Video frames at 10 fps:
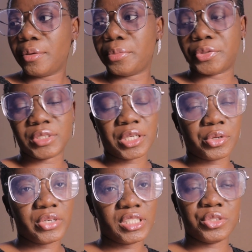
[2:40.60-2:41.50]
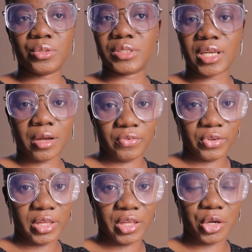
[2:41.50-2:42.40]
because I currently don't have
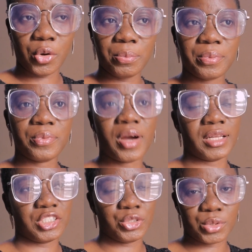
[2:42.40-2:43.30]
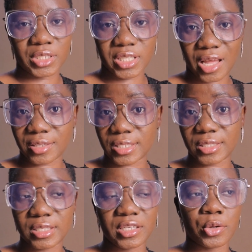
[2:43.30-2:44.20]
a help and she was
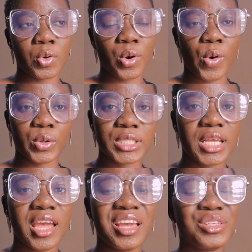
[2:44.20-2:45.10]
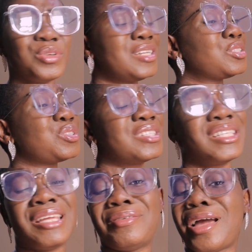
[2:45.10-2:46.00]
assisting a whole lot. So let's just
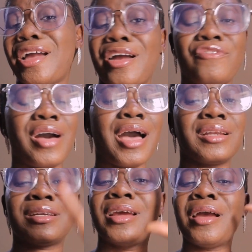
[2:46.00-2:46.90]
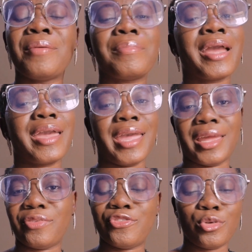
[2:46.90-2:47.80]
say I have had my
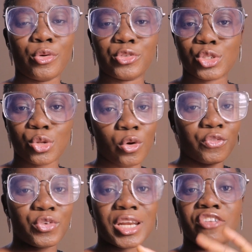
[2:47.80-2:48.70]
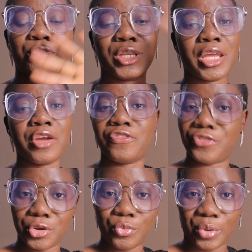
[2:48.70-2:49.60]
head full of stuff and I've been
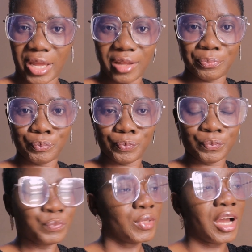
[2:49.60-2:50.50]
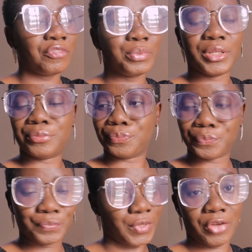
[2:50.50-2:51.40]
everywhere. I've been
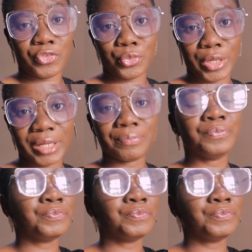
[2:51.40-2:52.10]
everywhere.